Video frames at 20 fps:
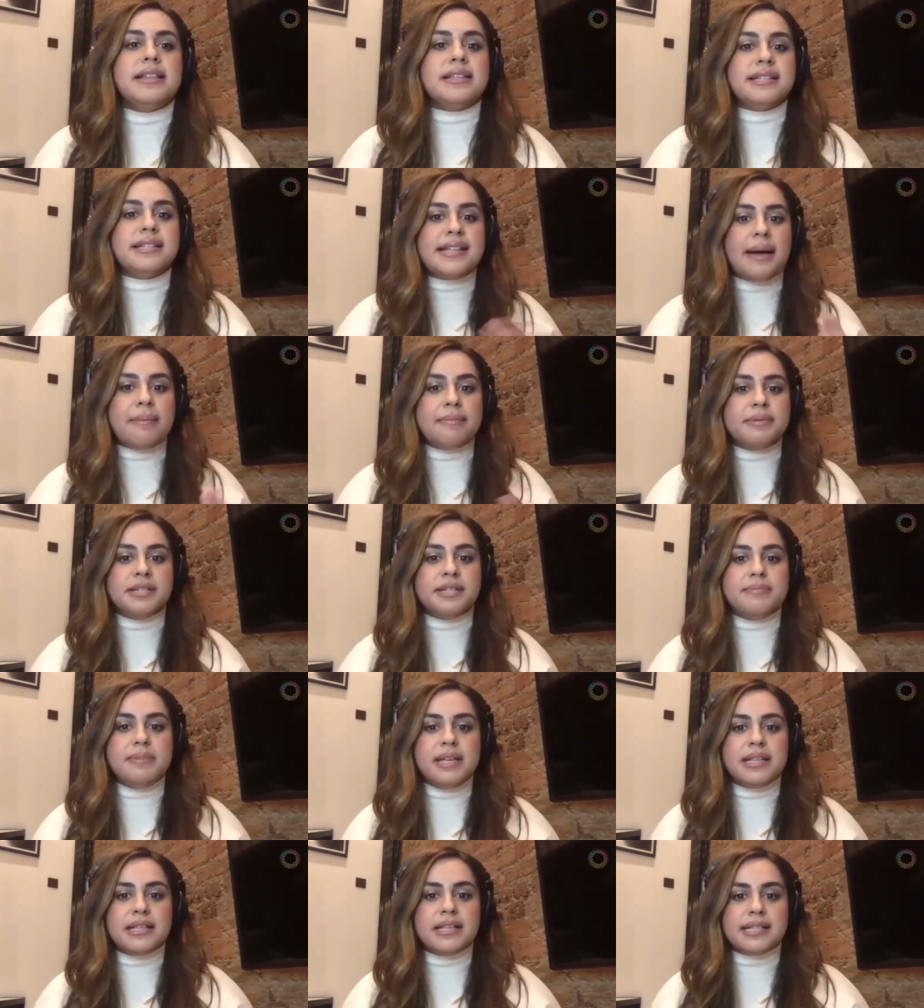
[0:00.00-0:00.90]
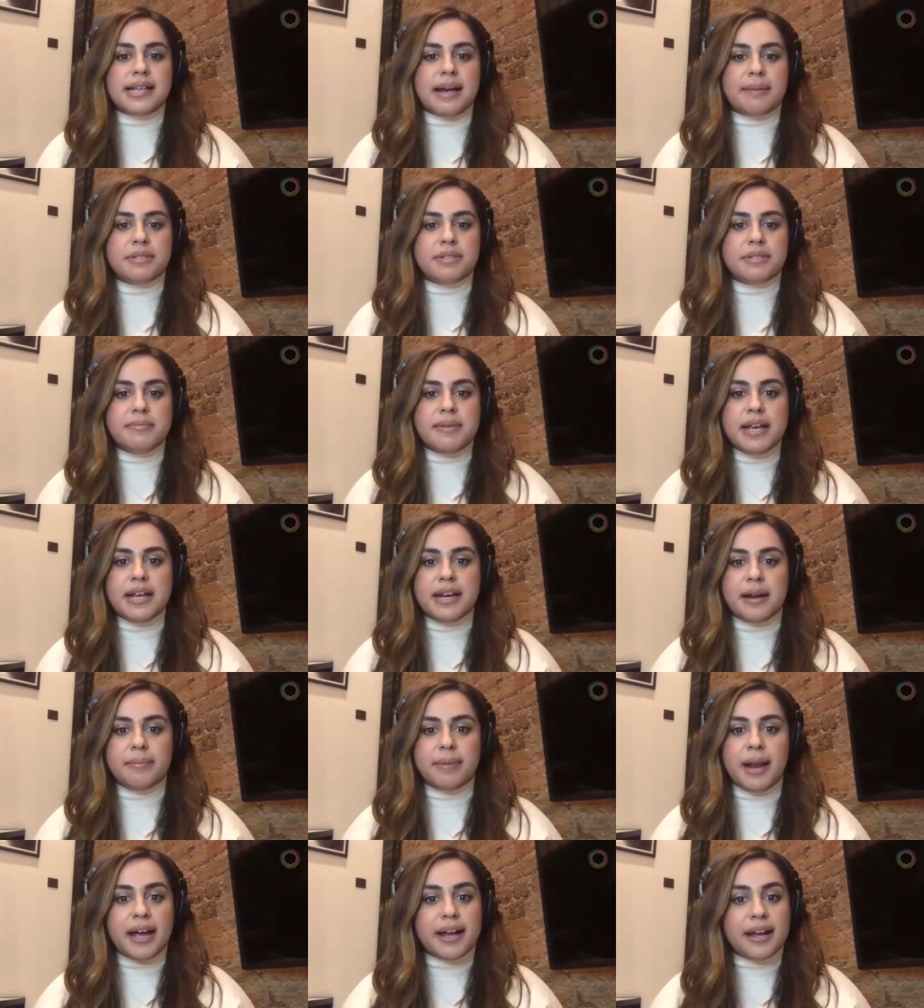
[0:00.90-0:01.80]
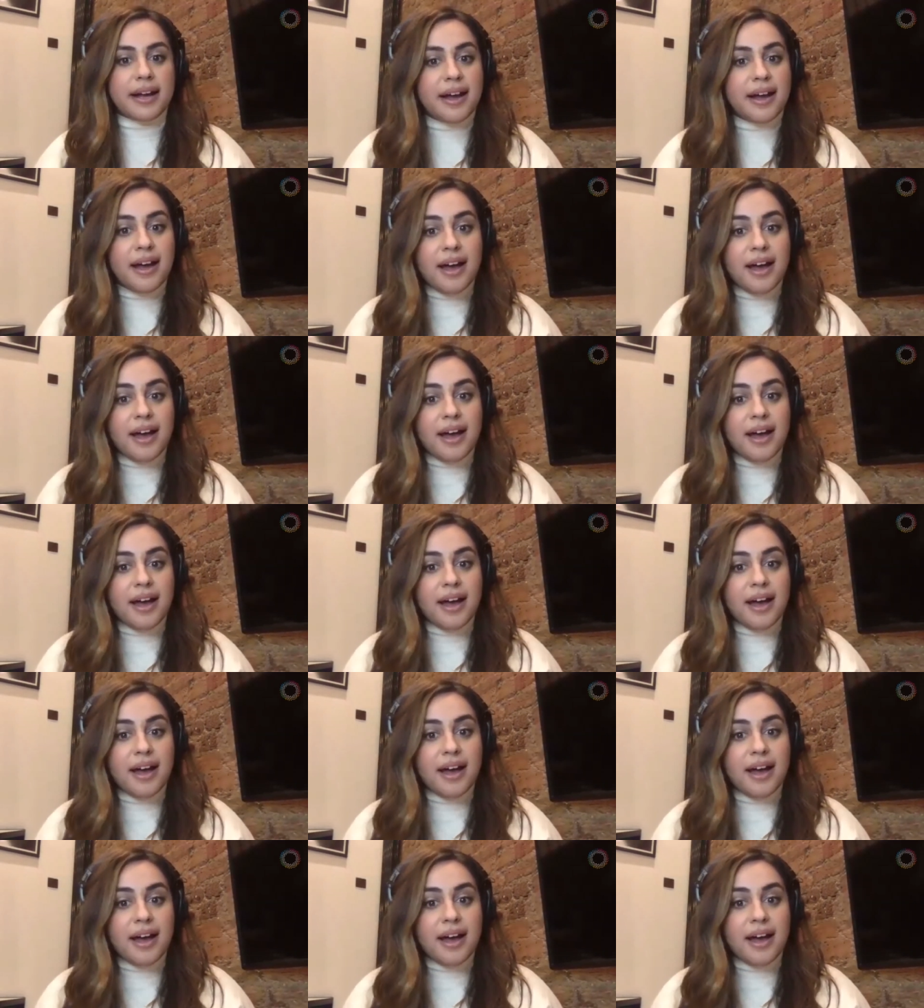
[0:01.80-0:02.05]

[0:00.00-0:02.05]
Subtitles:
This has happened to me. This has happened to me. And I'm like,